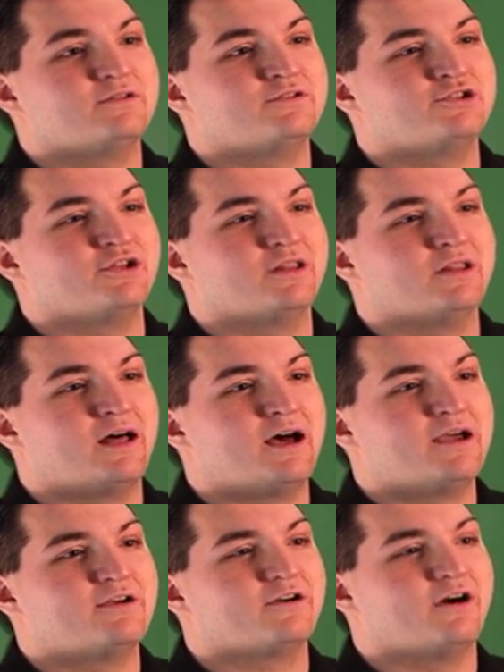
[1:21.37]

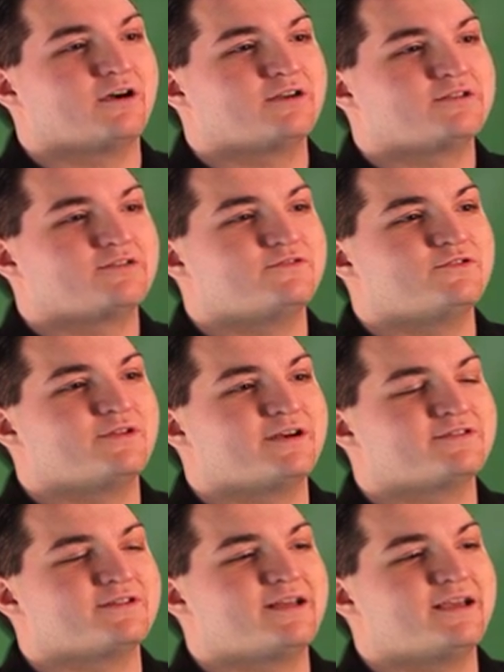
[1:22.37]
July or August of
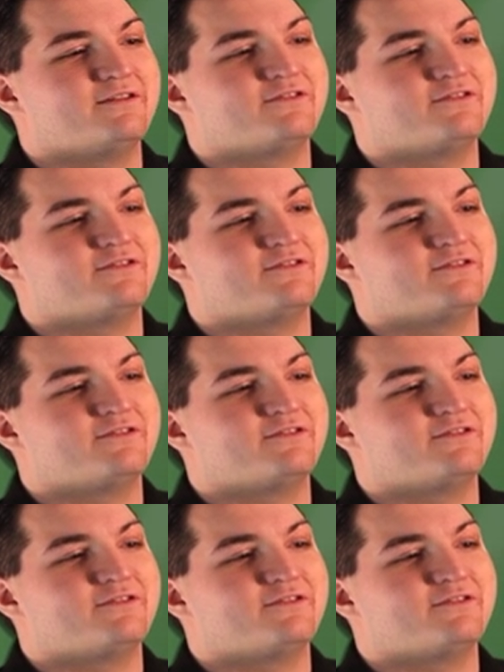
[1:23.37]
2008,